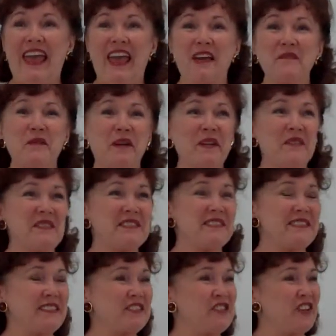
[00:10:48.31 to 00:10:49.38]
And one of the
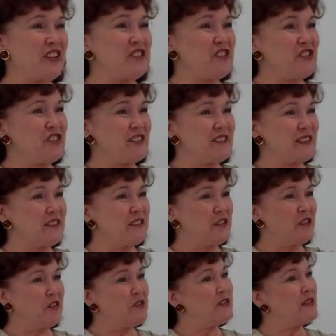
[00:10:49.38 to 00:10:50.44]
suggestions
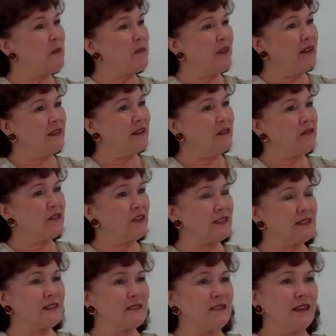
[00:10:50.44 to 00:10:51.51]
is to do something
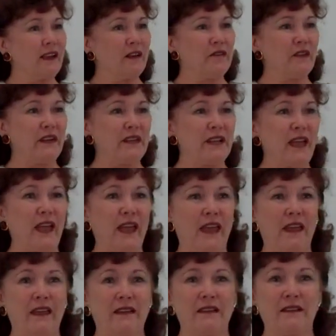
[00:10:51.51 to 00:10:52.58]
different every day.